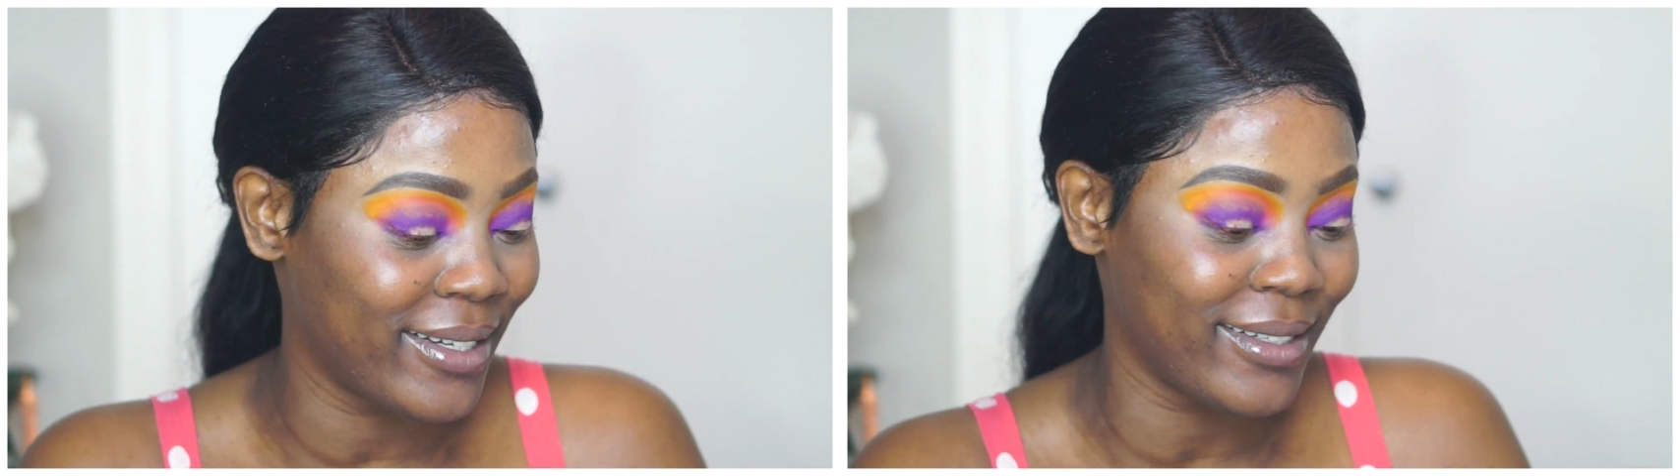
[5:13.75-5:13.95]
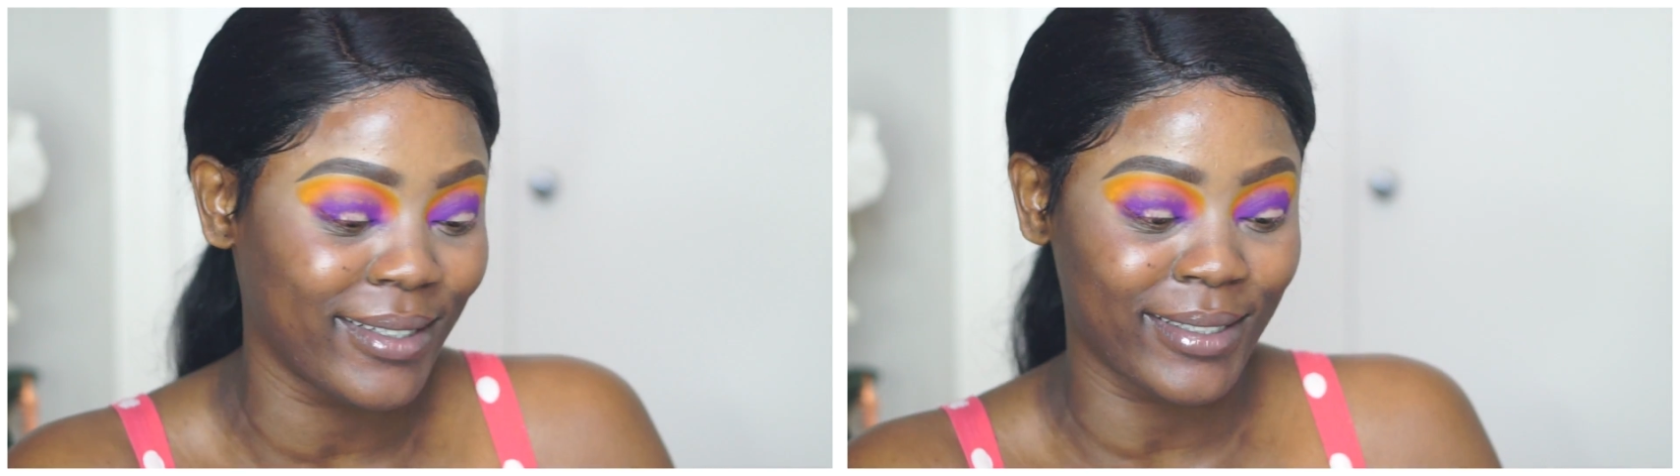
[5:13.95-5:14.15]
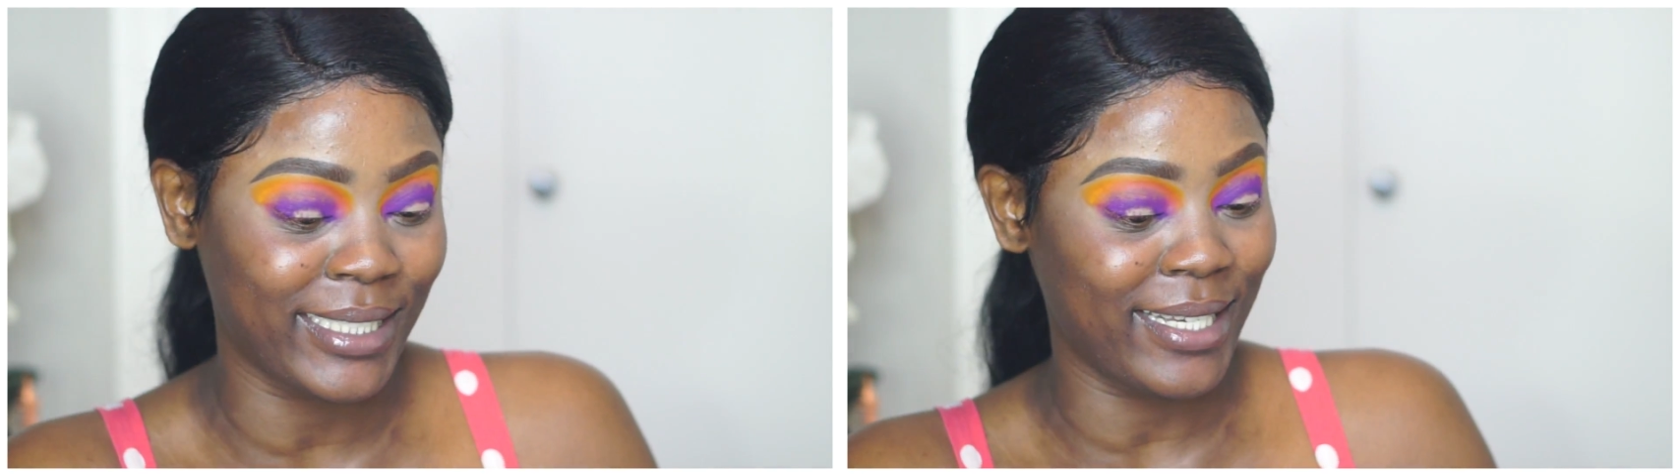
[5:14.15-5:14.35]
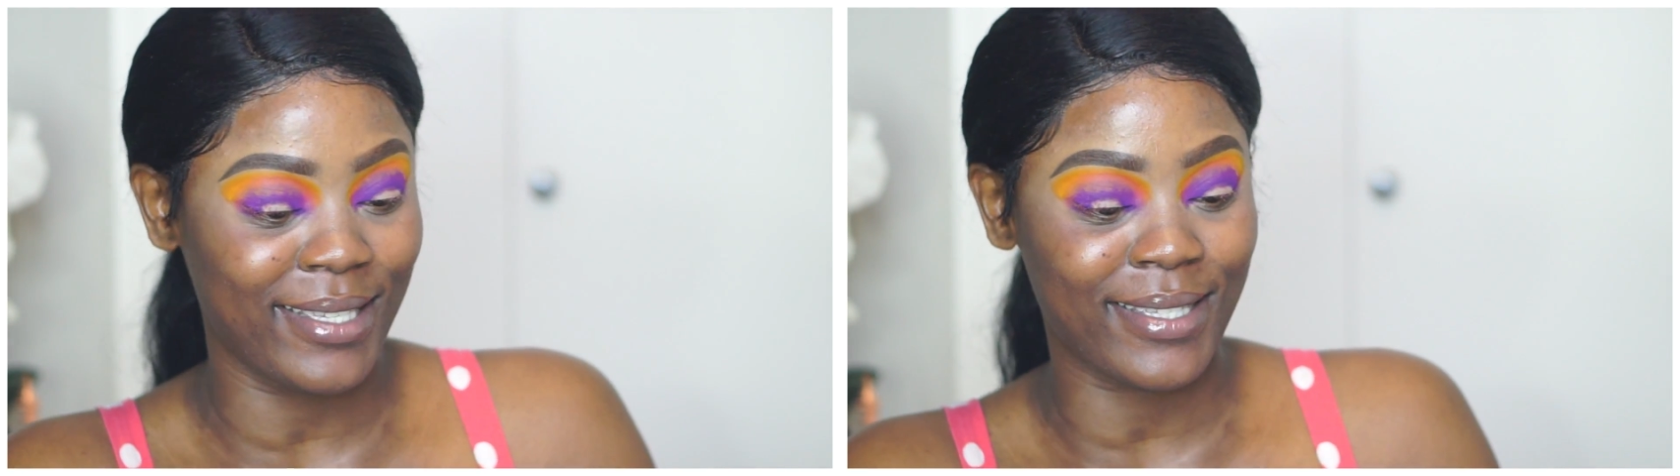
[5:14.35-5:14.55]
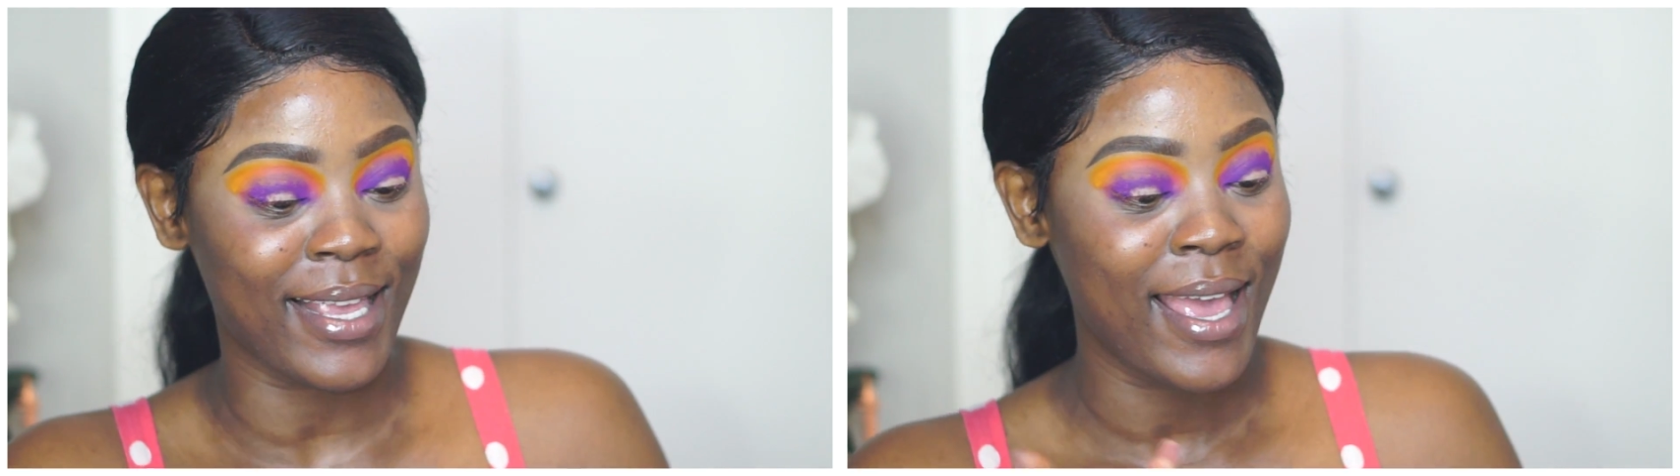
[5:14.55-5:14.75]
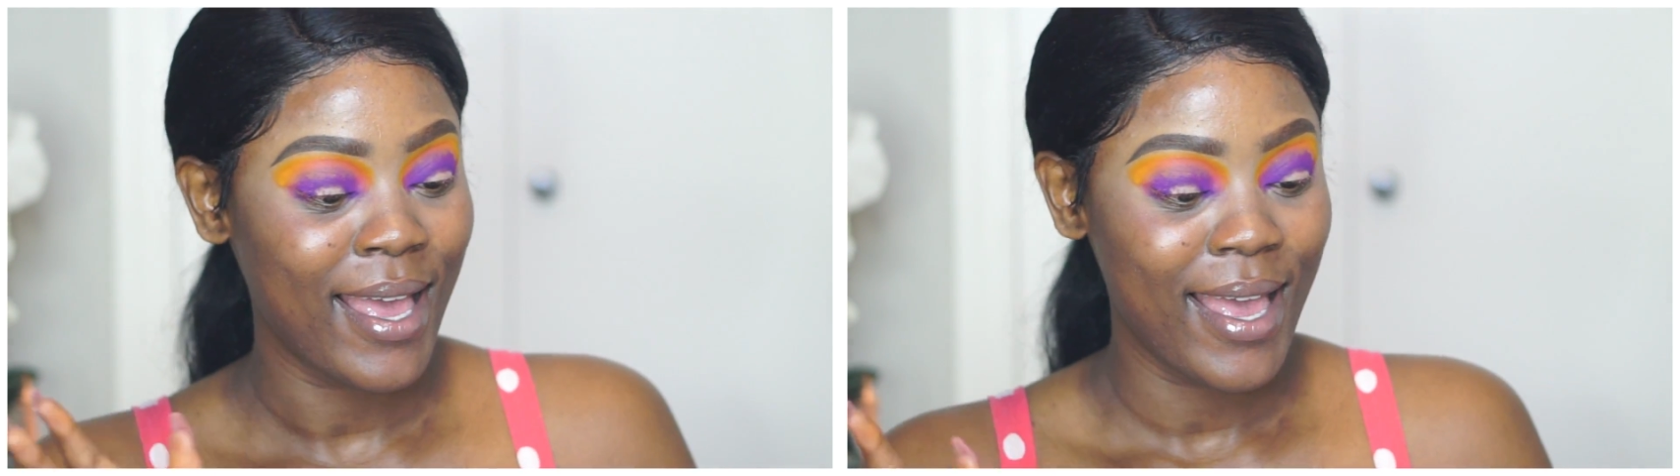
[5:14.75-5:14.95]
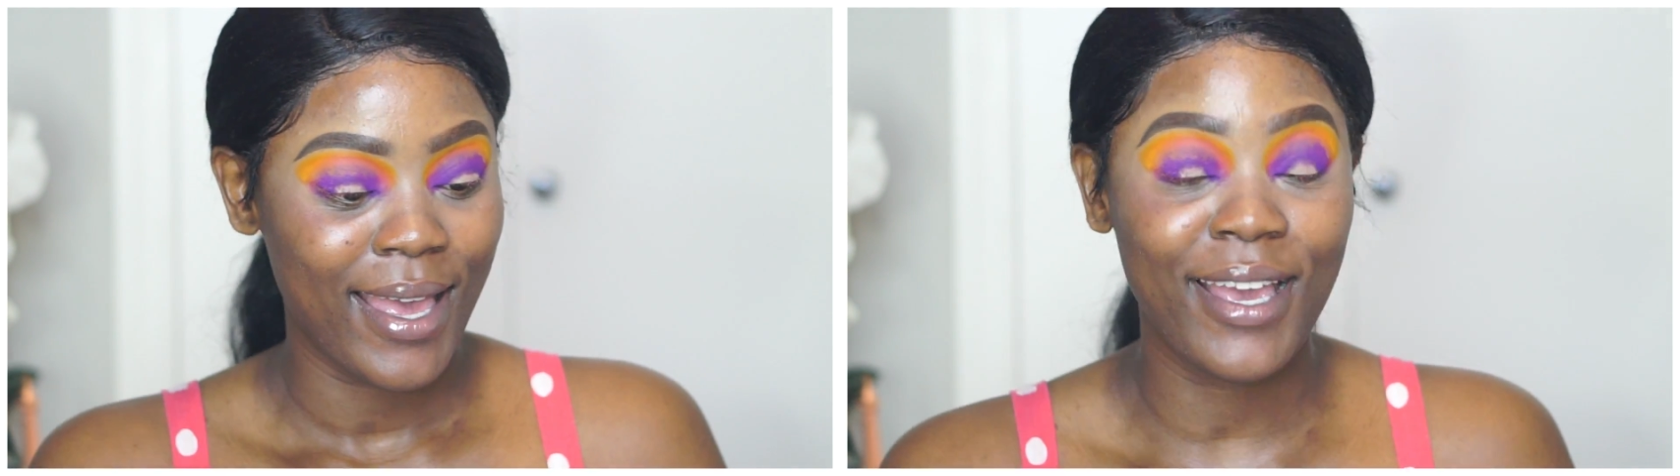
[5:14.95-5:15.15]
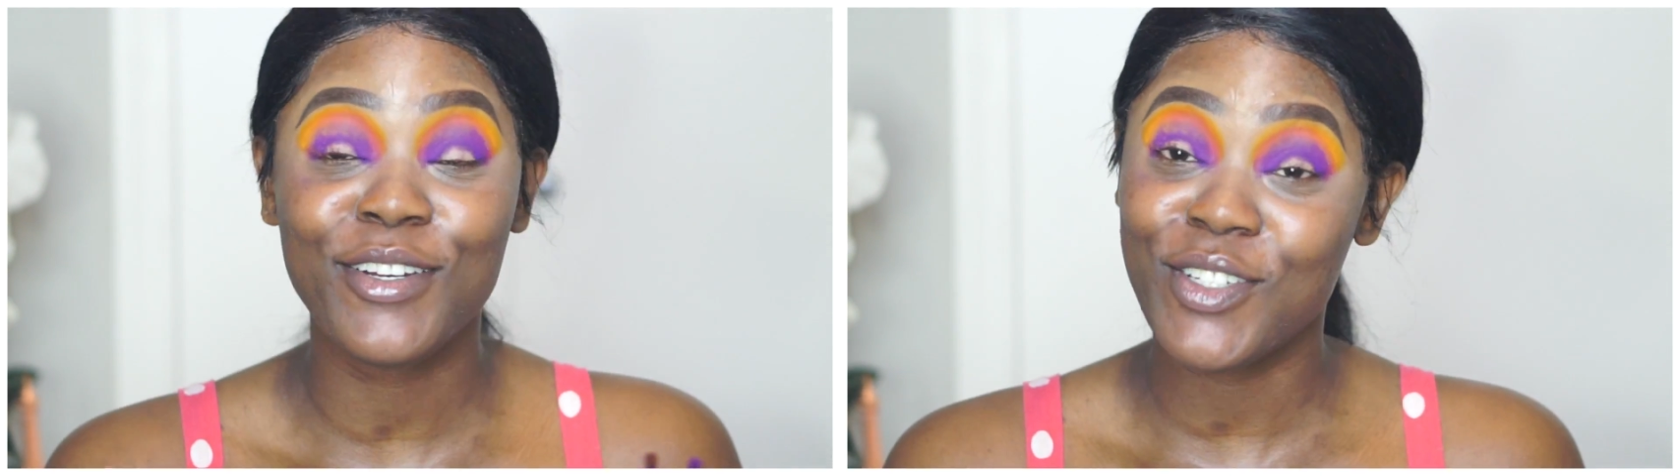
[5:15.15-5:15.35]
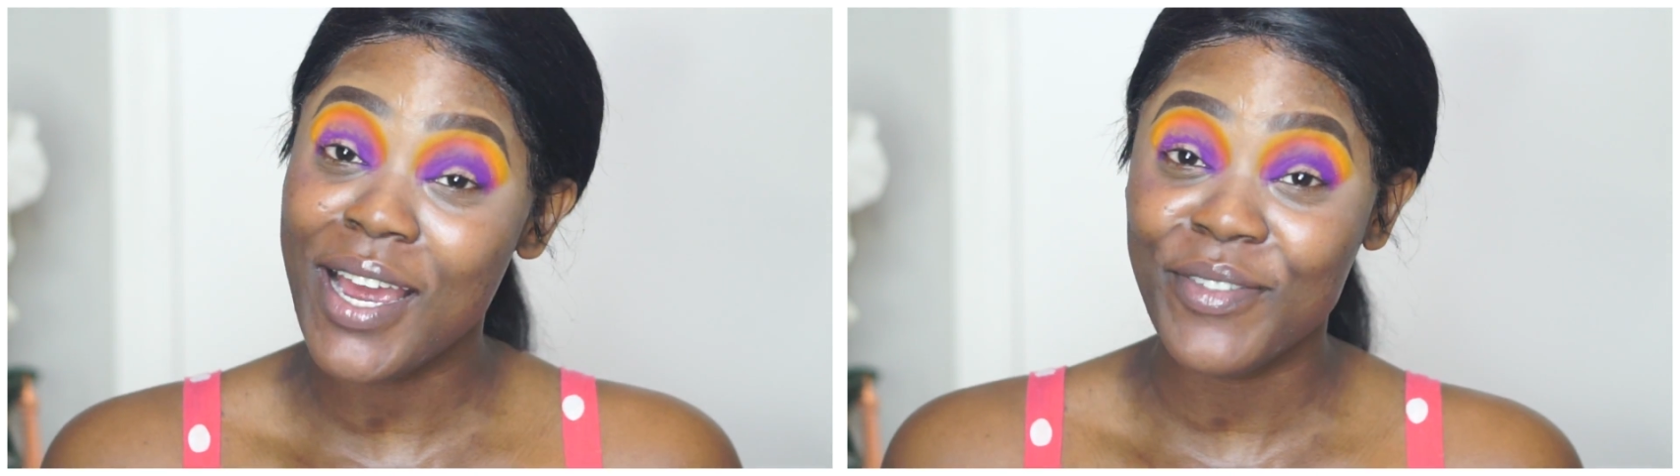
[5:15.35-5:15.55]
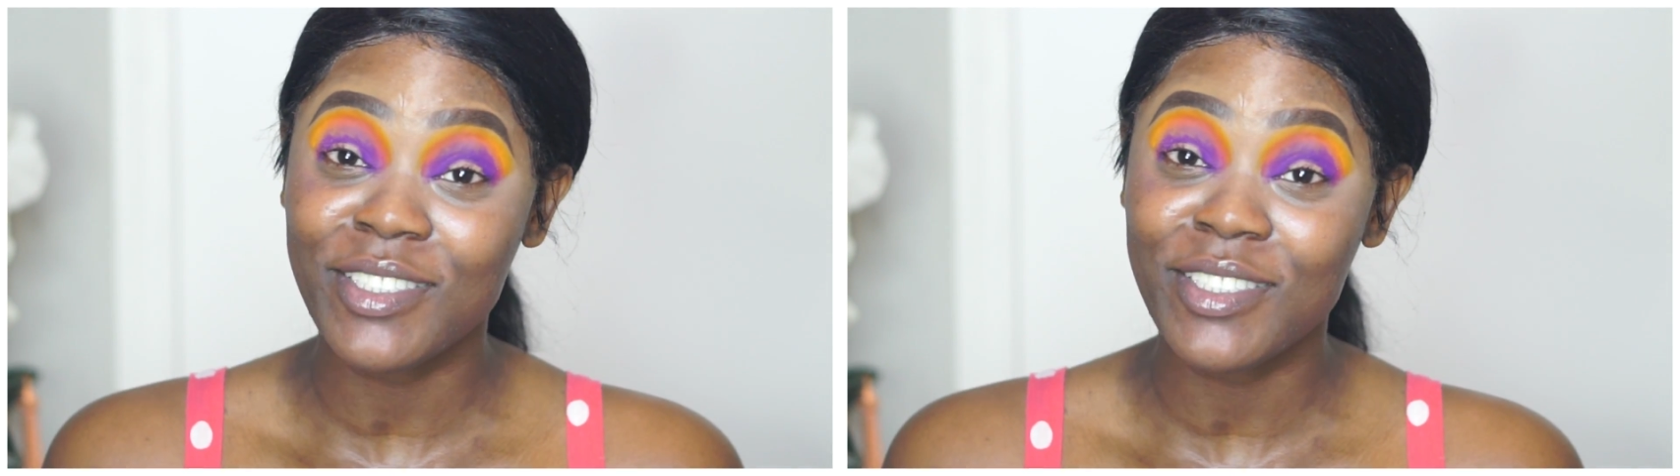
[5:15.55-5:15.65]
Oh jeez, it could drive